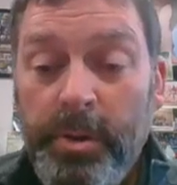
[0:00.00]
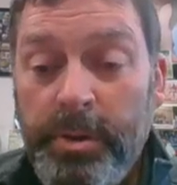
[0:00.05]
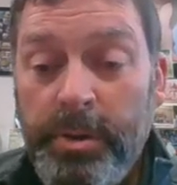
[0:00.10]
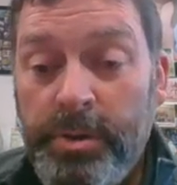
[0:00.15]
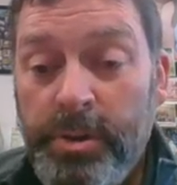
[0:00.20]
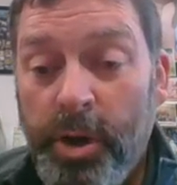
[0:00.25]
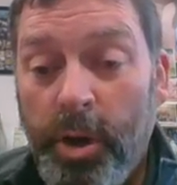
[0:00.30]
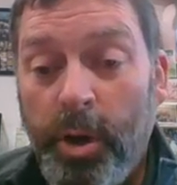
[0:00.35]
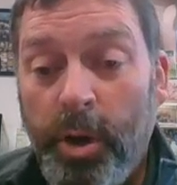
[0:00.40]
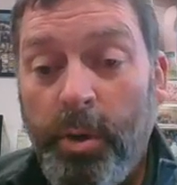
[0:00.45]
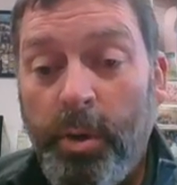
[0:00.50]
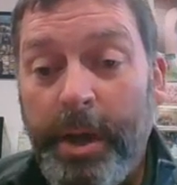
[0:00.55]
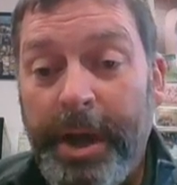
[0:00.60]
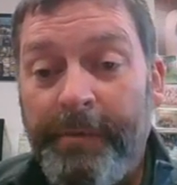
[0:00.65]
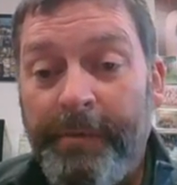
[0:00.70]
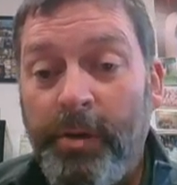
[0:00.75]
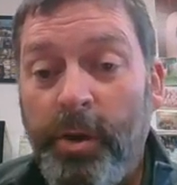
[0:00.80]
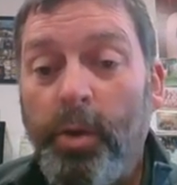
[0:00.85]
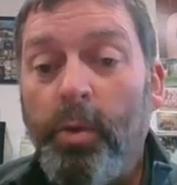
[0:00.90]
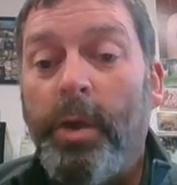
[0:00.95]
So
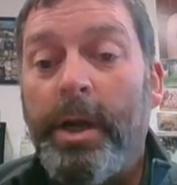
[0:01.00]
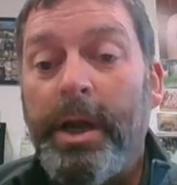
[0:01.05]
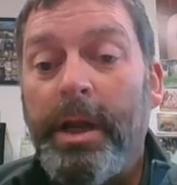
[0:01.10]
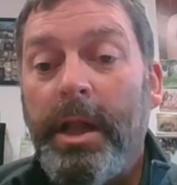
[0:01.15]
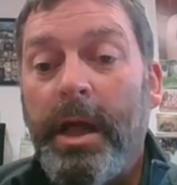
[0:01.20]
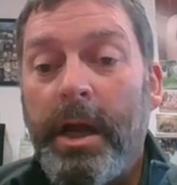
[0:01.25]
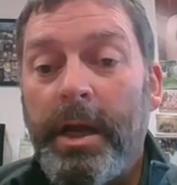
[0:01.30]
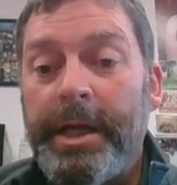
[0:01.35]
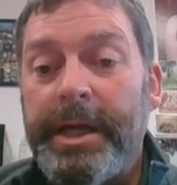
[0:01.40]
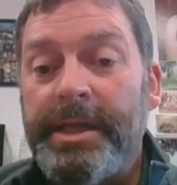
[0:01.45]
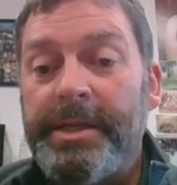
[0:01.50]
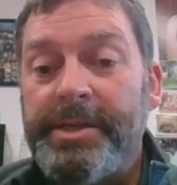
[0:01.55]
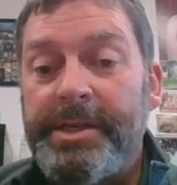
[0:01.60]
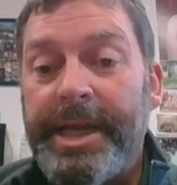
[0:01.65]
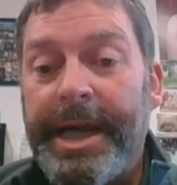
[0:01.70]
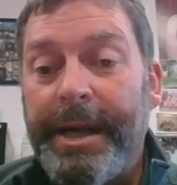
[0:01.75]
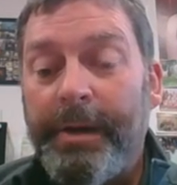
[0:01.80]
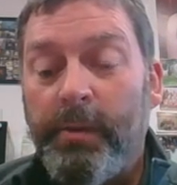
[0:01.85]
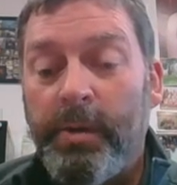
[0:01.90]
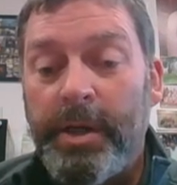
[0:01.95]
if you want to log into
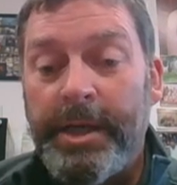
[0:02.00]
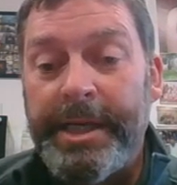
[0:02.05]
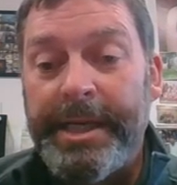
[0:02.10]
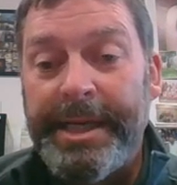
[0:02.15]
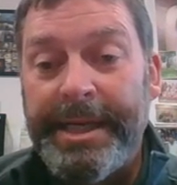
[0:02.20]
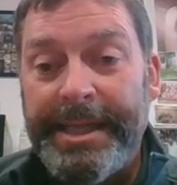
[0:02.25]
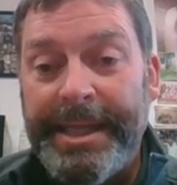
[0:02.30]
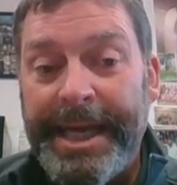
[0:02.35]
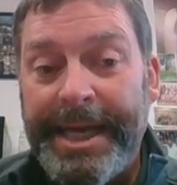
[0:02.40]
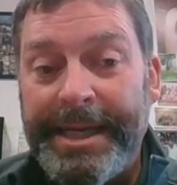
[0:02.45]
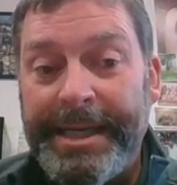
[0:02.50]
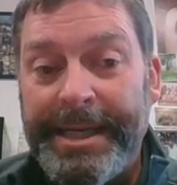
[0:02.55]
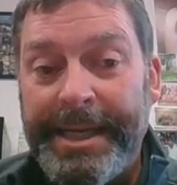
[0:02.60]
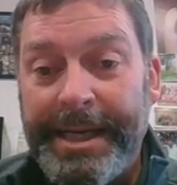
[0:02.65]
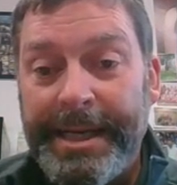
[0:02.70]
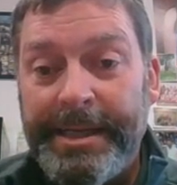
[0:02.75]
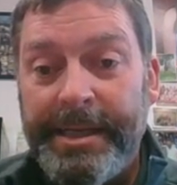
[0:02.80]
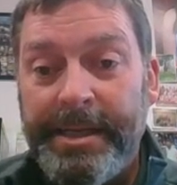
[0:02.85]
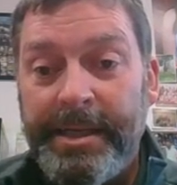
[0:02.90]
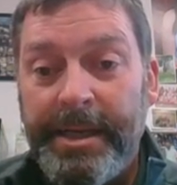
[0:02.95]
Skyward and get that
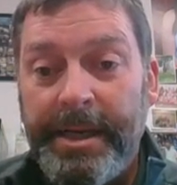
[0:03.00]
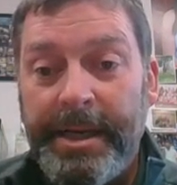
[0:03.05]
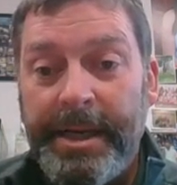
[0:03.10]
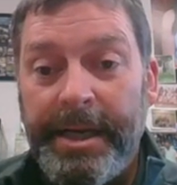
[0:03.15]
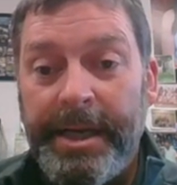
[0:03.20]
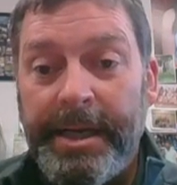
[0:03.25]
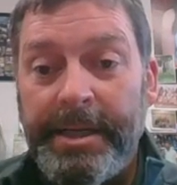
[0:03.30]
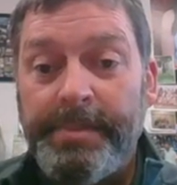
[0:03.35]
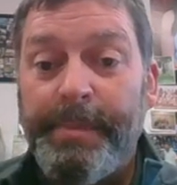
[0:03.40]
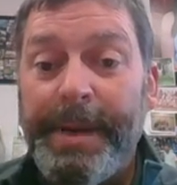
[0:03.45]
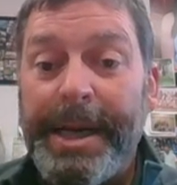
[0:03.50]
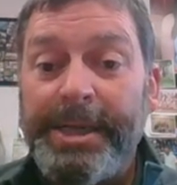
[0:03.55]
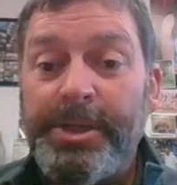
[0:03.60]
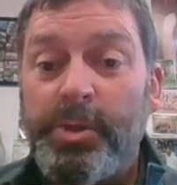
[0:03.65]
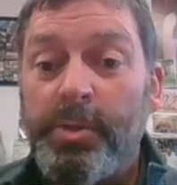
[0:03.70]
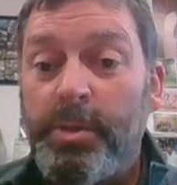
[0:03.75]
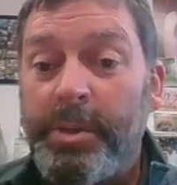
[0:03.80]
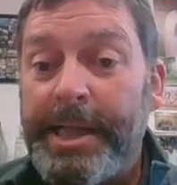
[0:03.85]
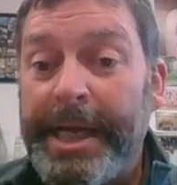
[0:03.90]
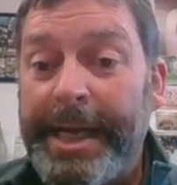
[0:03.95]
done, it's my
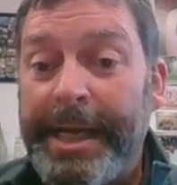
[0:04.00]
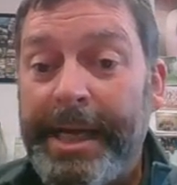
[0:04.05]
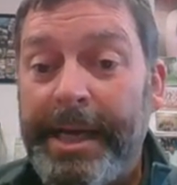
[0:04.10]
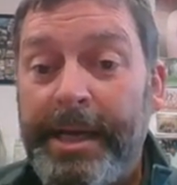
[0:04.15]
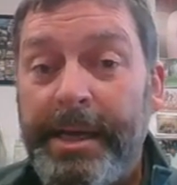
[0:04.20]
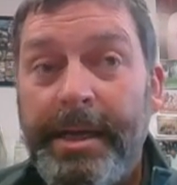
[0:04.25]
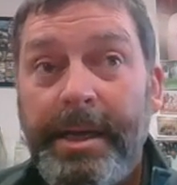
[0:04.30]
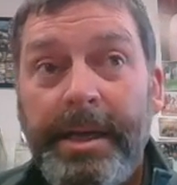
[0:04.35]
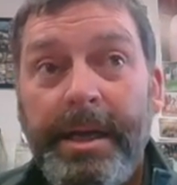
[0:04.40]
school data,